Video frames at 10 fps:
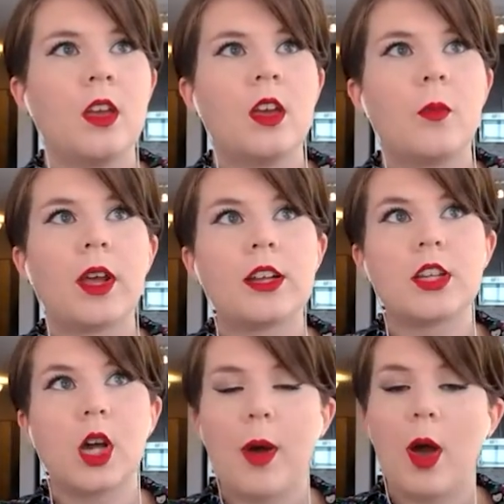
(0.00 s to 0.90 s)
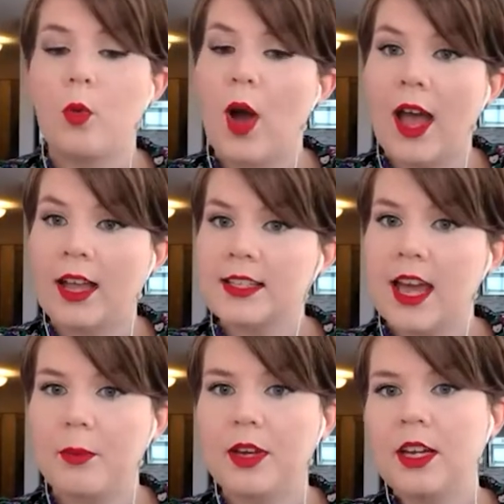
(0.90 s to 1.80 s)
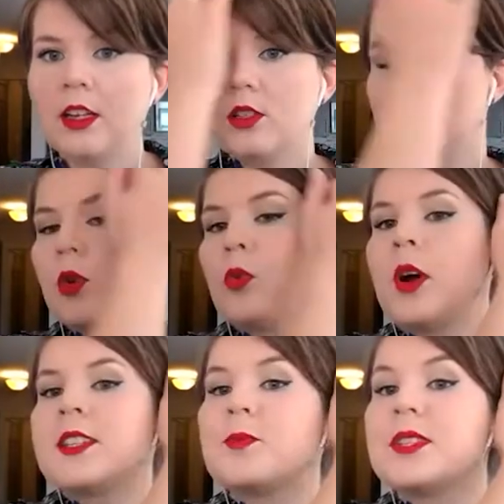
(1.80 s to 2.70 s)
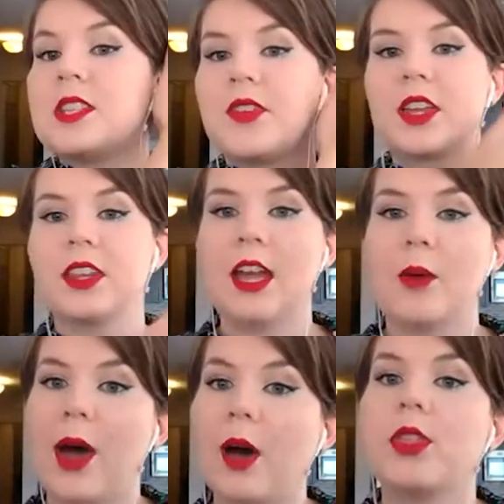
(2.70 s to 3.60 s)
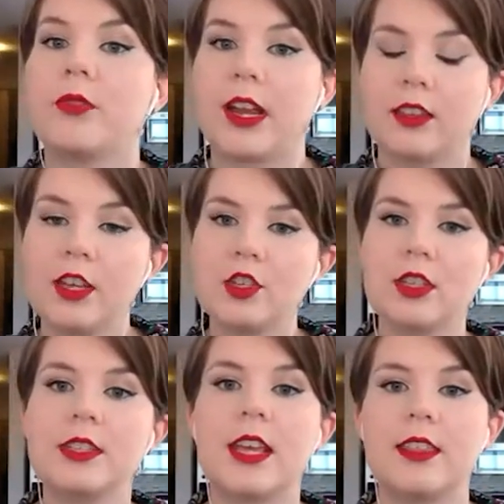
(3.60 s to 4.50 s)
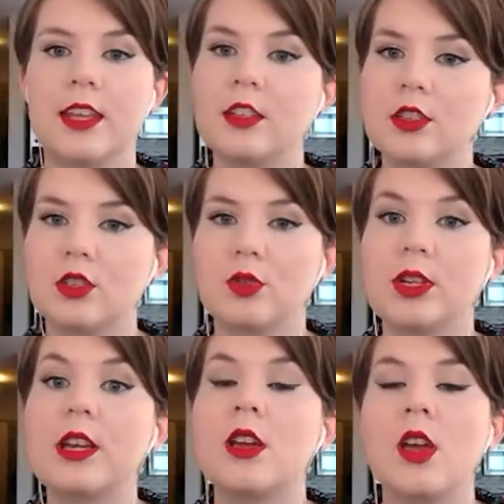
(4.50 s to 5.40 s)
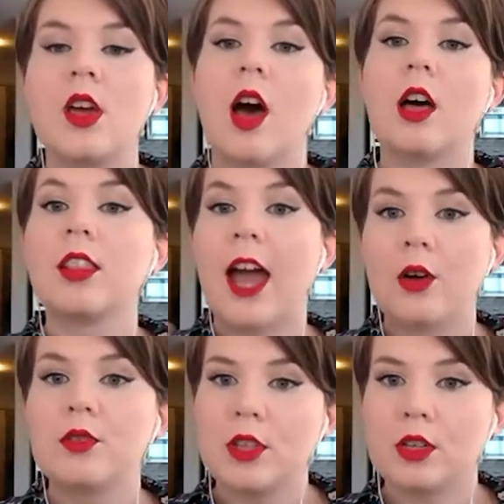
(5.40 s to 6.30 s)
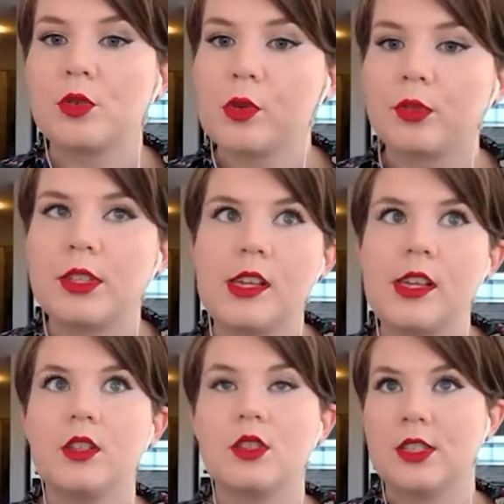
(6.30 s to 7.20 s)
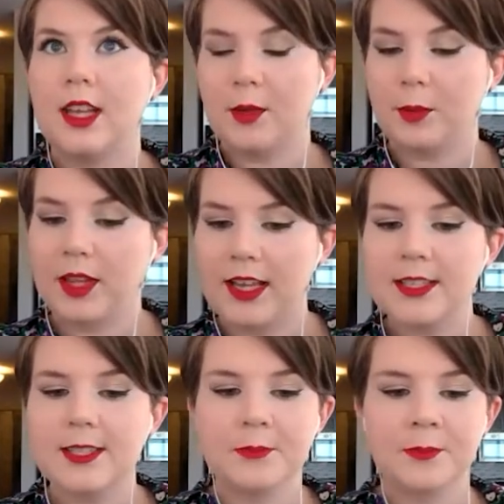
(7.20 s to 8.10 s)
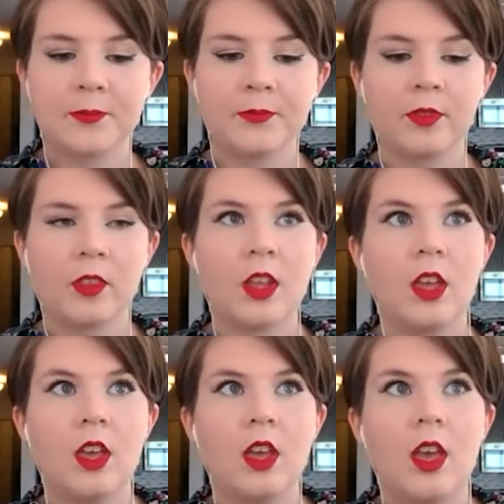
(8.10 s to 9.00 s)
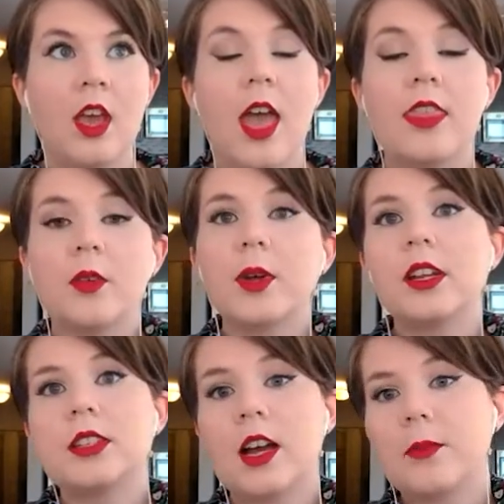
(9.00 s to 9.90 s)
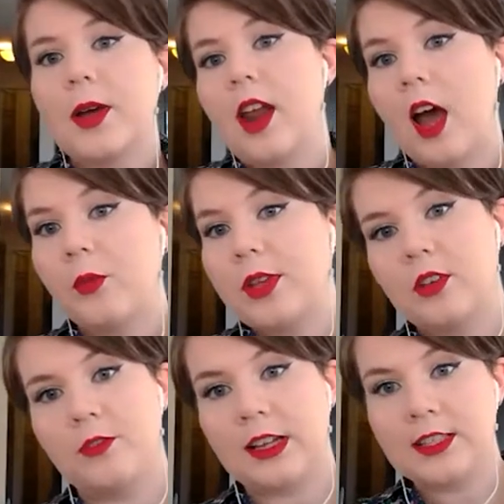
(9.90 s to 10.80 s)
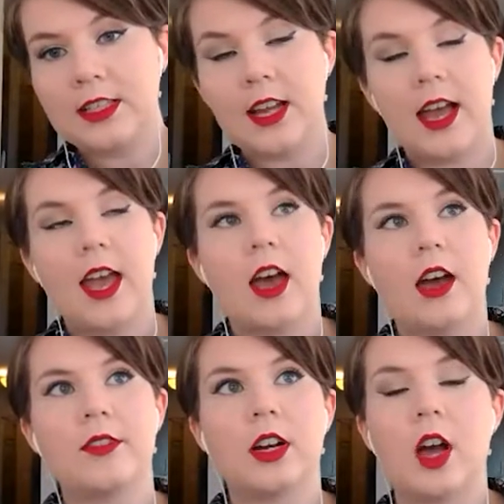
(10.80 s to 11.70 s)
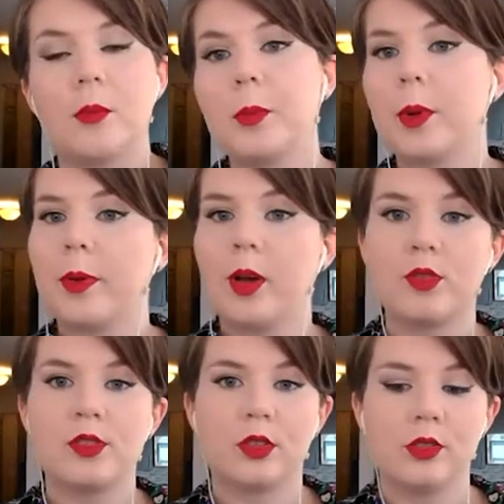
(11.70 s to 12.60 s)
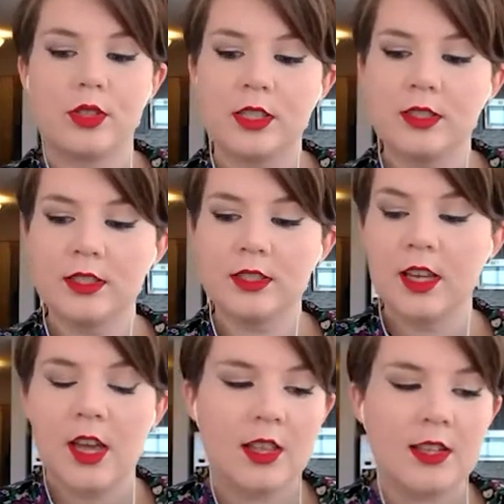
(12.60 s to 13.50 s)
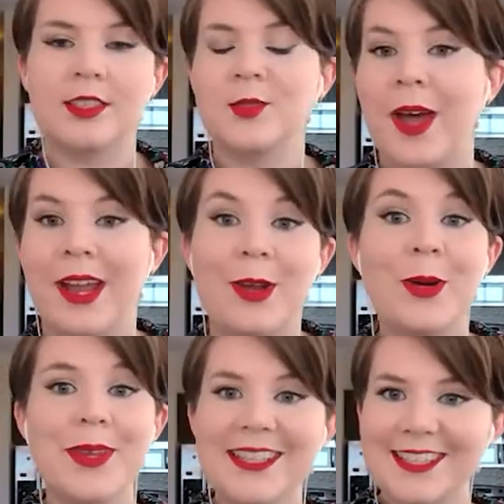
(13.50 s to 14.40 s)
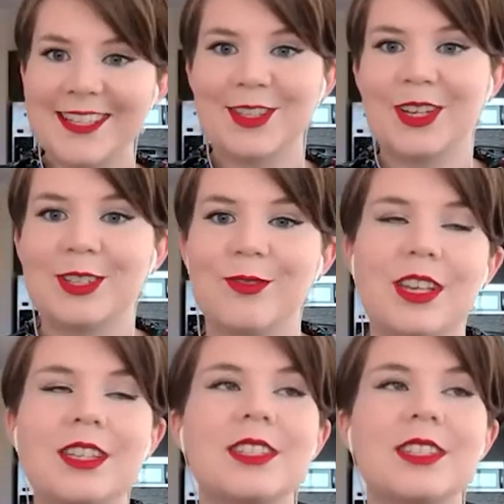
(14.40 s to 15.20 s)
We're going to talk about why it's happening. So what specifically about the regulations and the industry allow such cruelty to take place? And then we're going to talk about how we could fix it. I have a couple proposed solutions. This is by no means an exhaustive list.